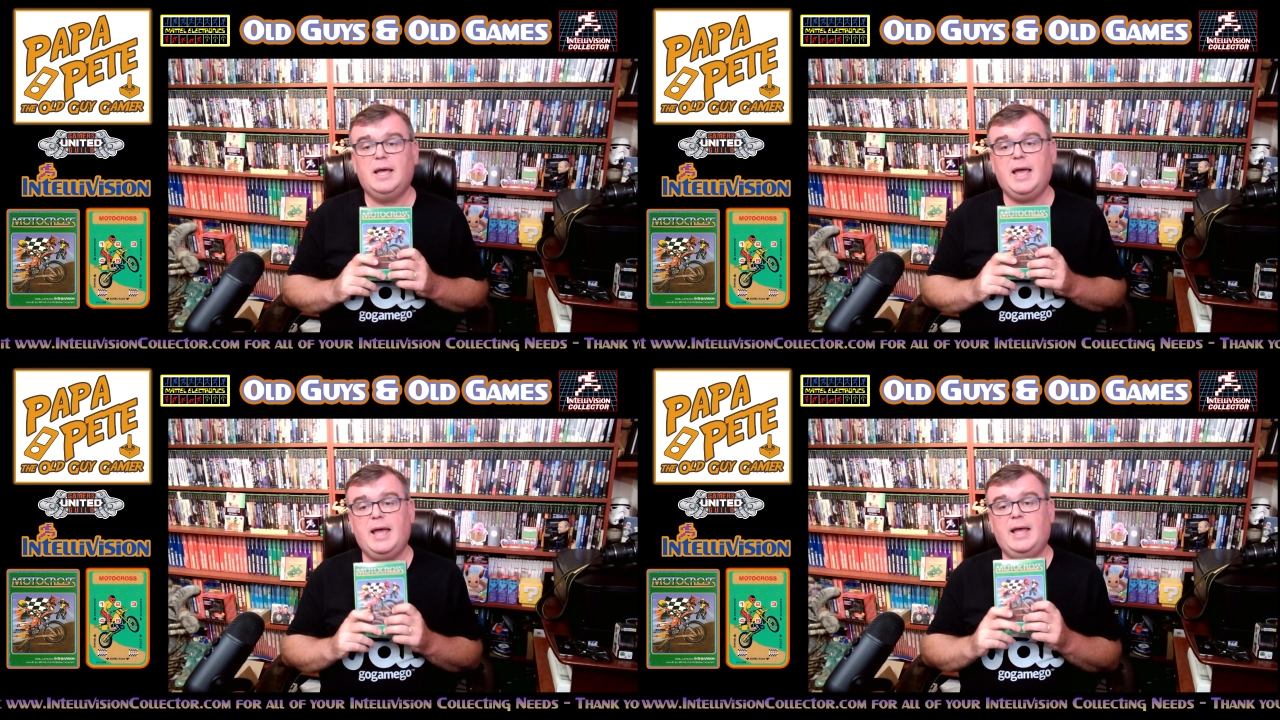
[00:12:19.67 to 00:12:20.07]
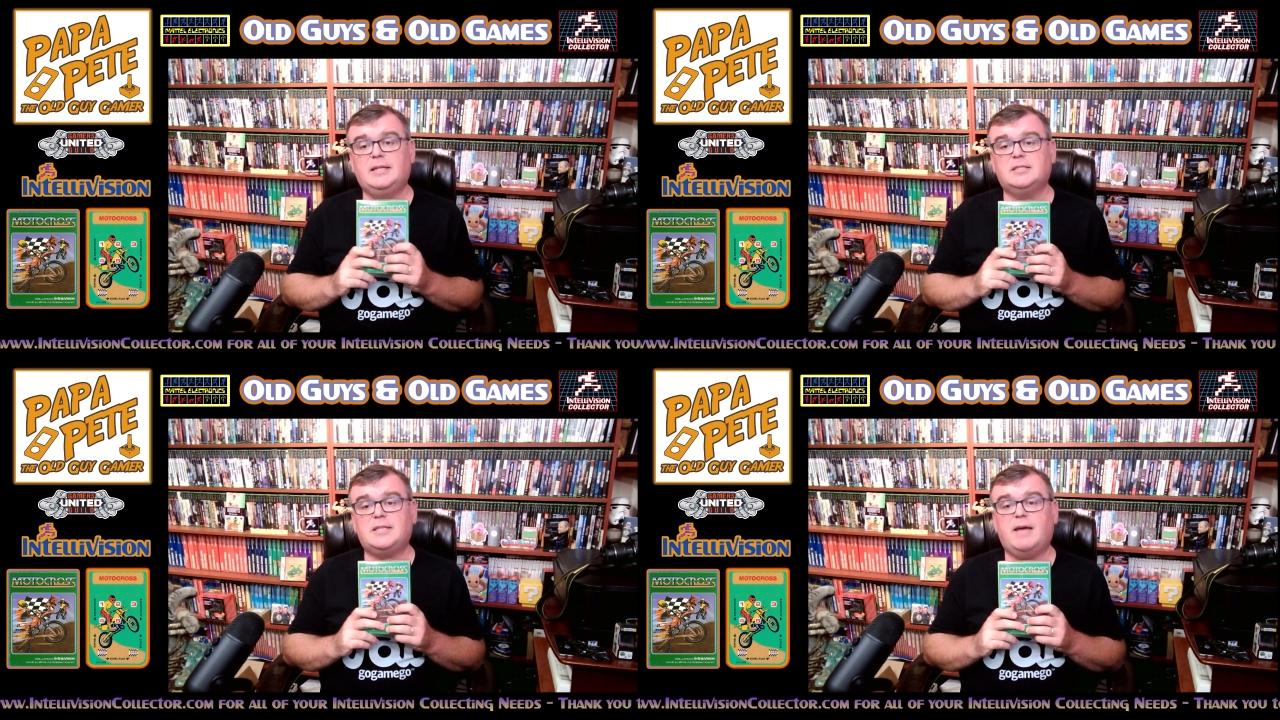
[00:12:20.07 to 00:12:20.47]

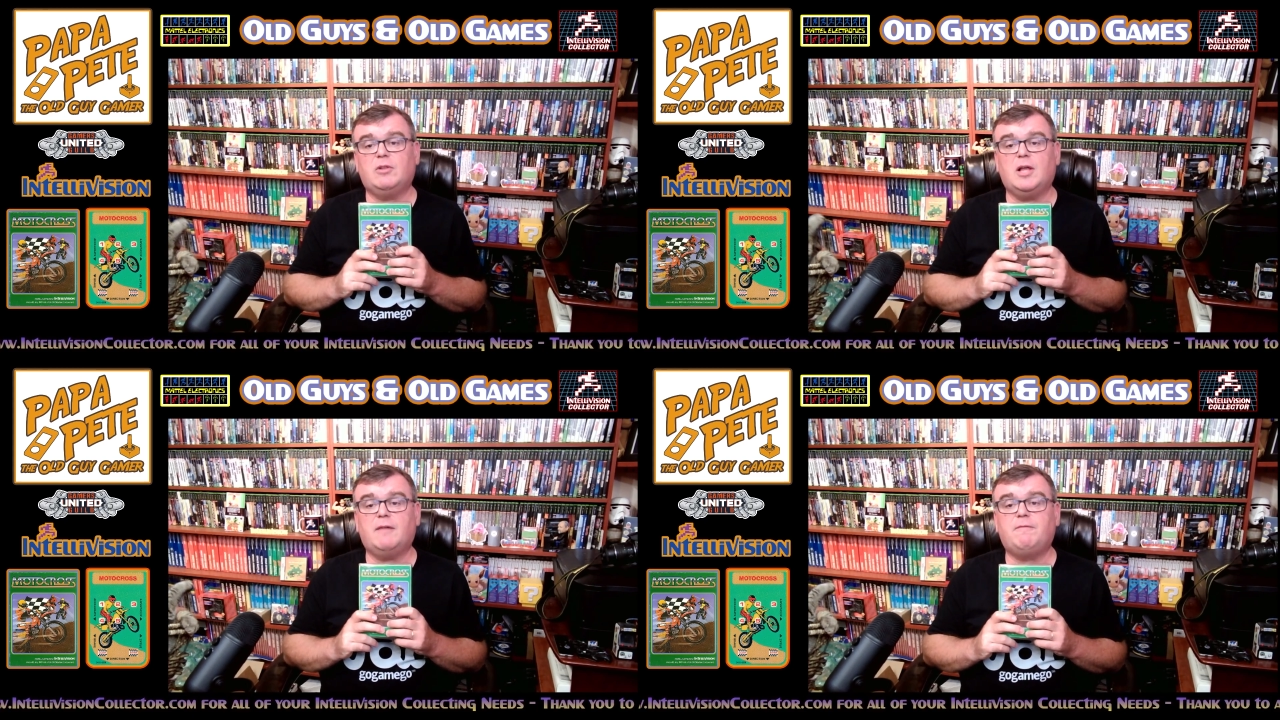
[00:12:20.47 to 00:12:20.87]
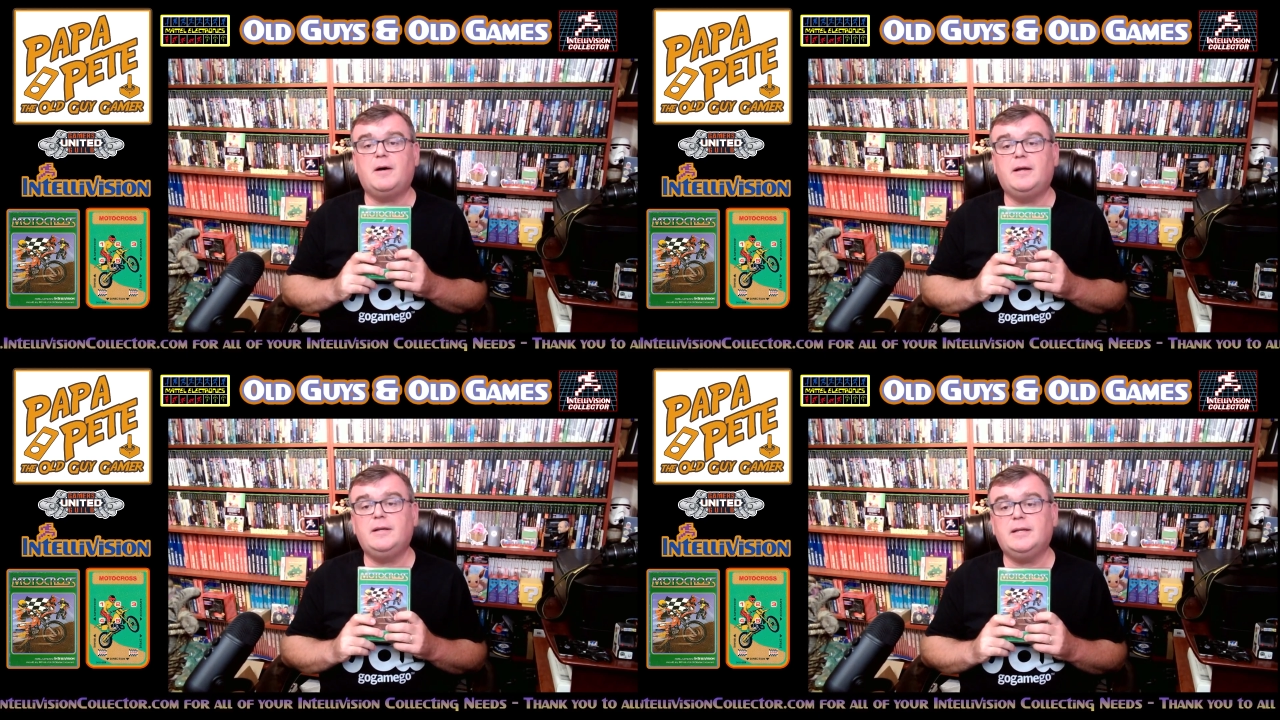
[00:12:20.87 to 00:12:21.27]
and just have a lot of
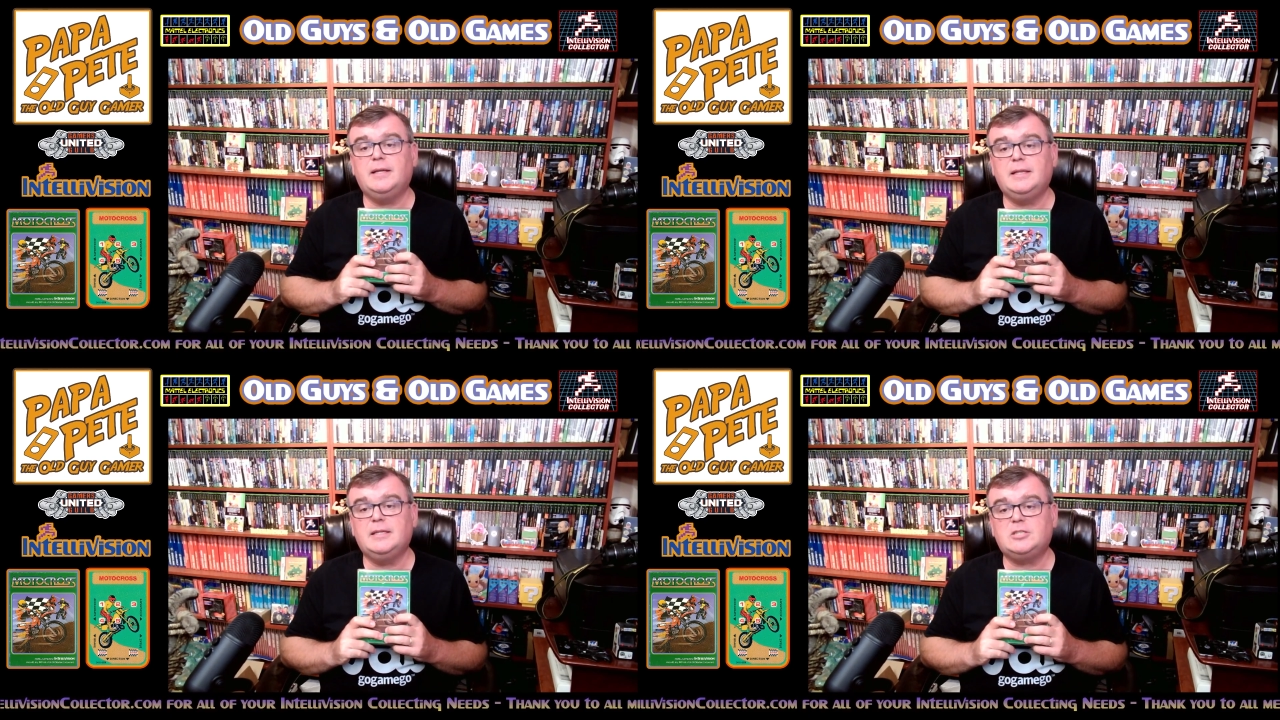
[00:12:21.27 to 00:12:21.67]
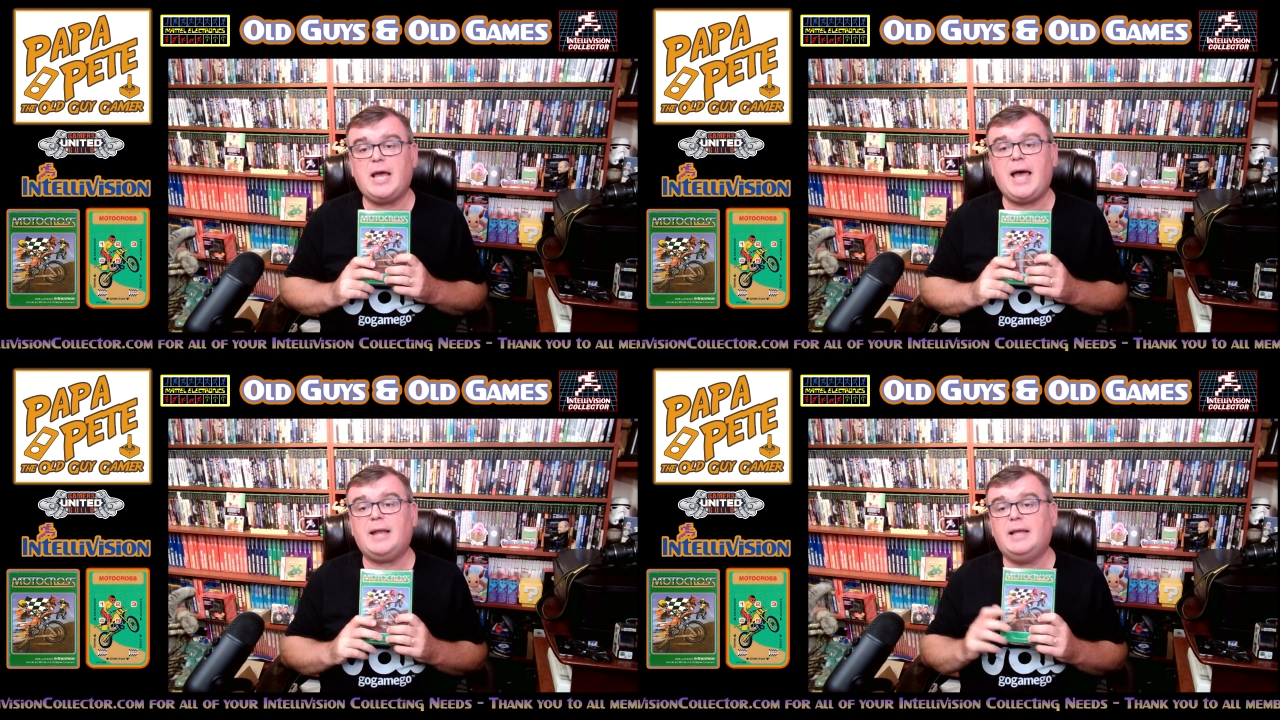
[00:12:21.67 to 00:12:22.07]
fun in the chat.